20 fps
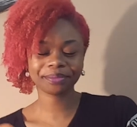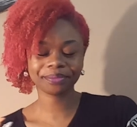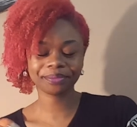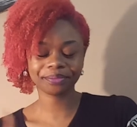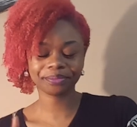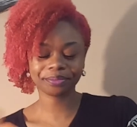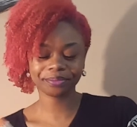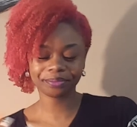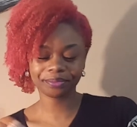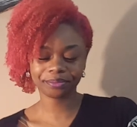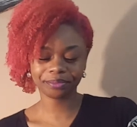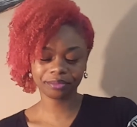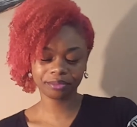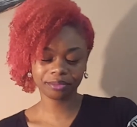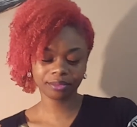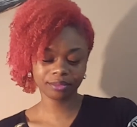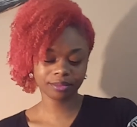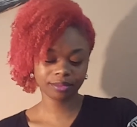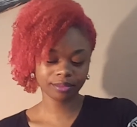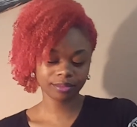
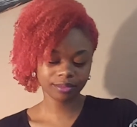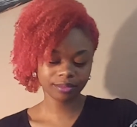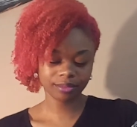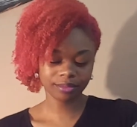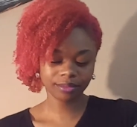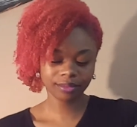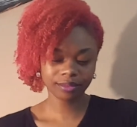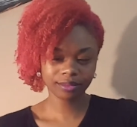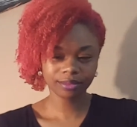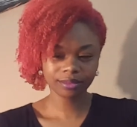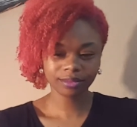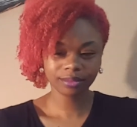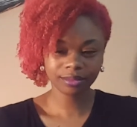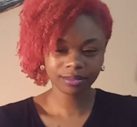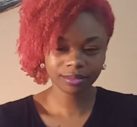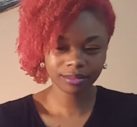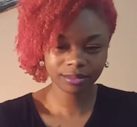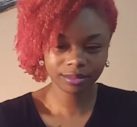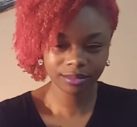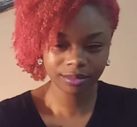
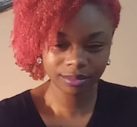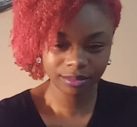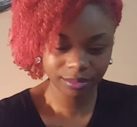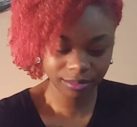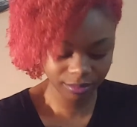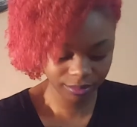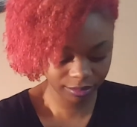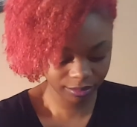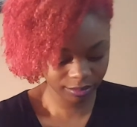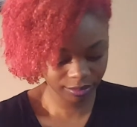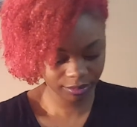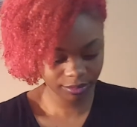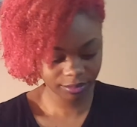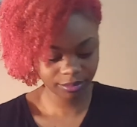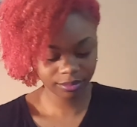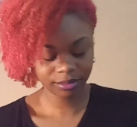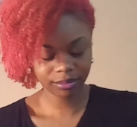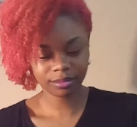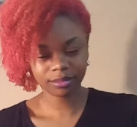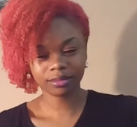
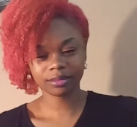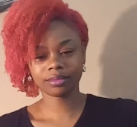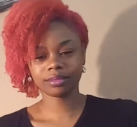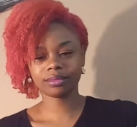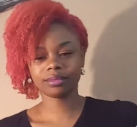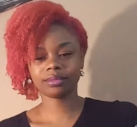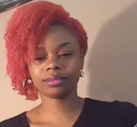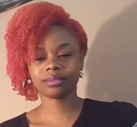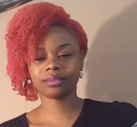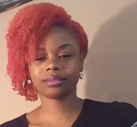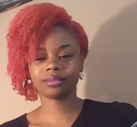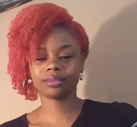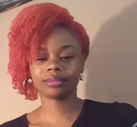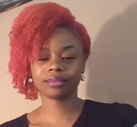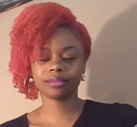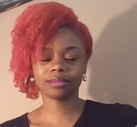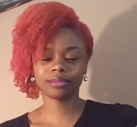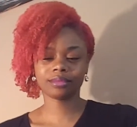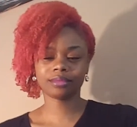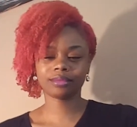
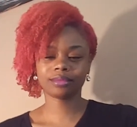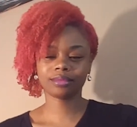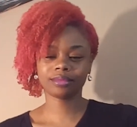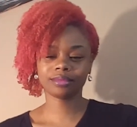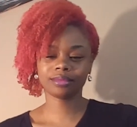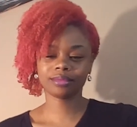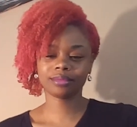(silence)